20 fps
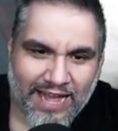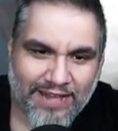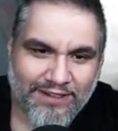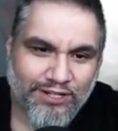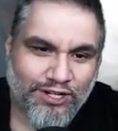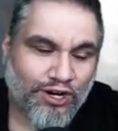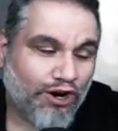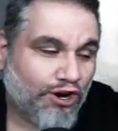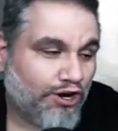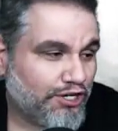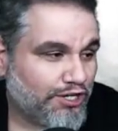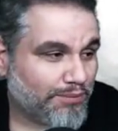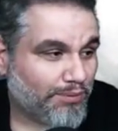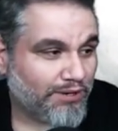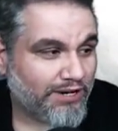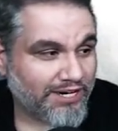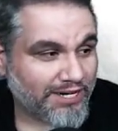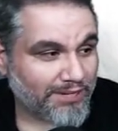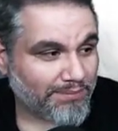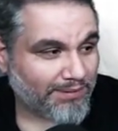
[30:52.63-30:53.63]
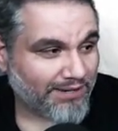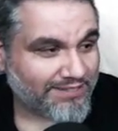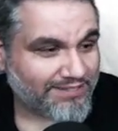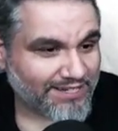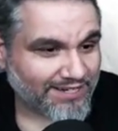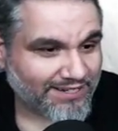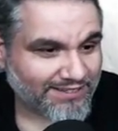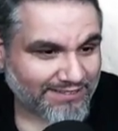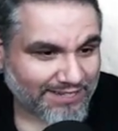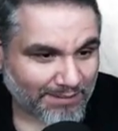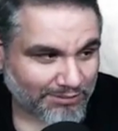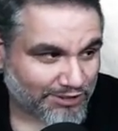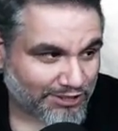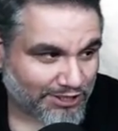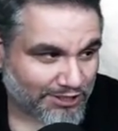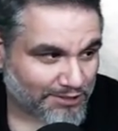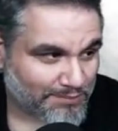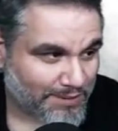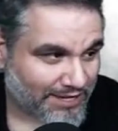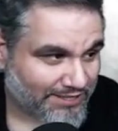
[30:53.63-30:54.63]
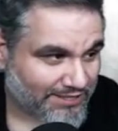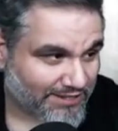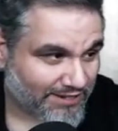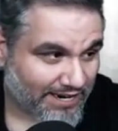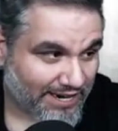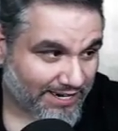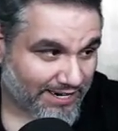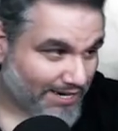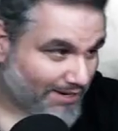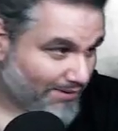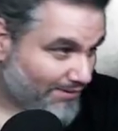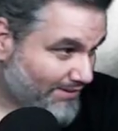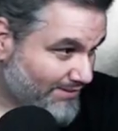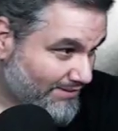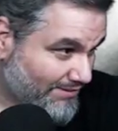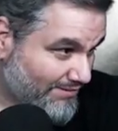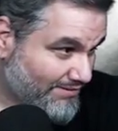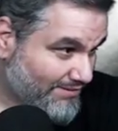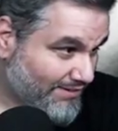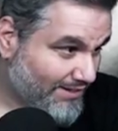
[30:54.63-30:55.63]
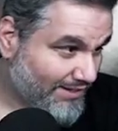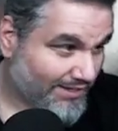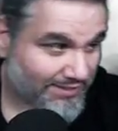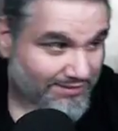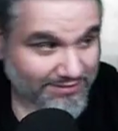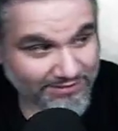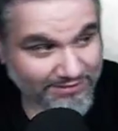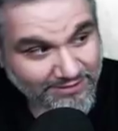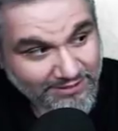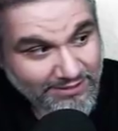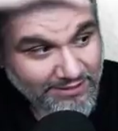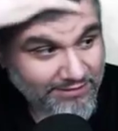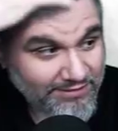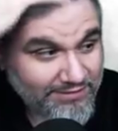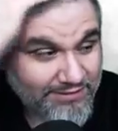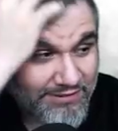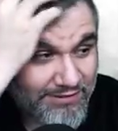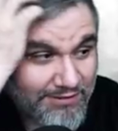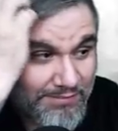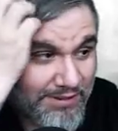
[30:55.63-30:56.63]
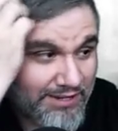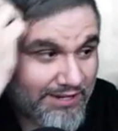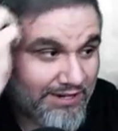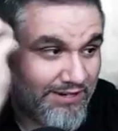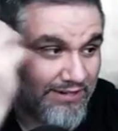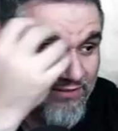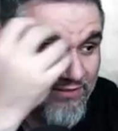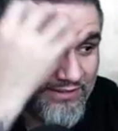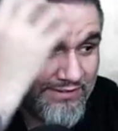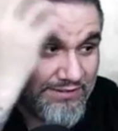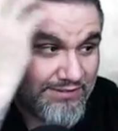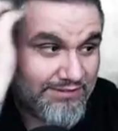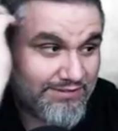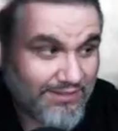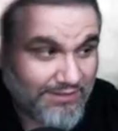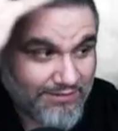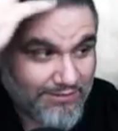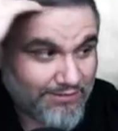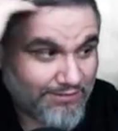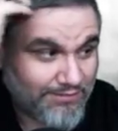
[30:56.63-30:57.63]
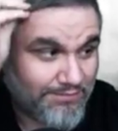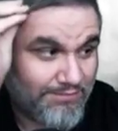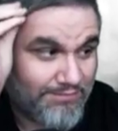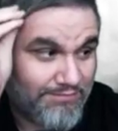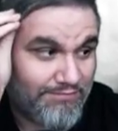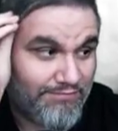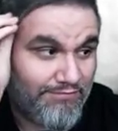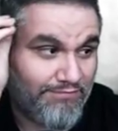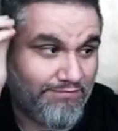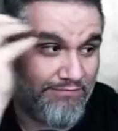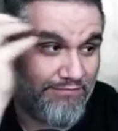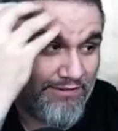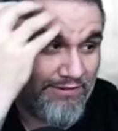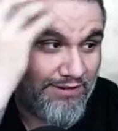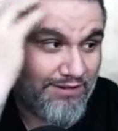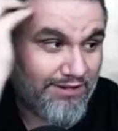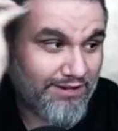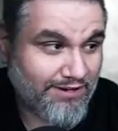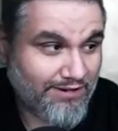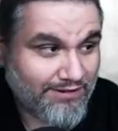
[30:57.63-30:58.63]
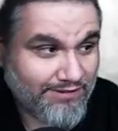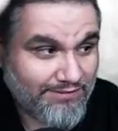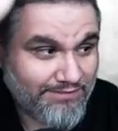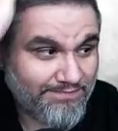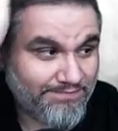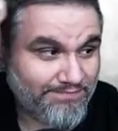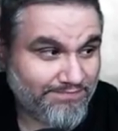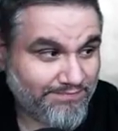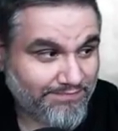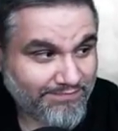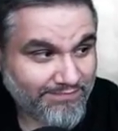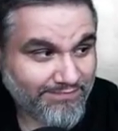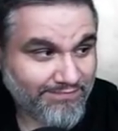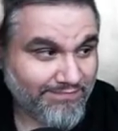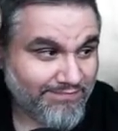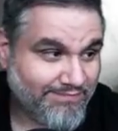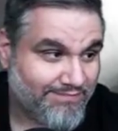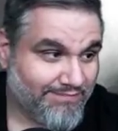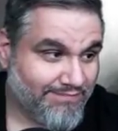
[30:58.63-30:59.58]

And the card you're putting into play the second time just goes back to your hand anyway, so it's not like it's... It's going my hair over It's like all... I got okay. a little hairy.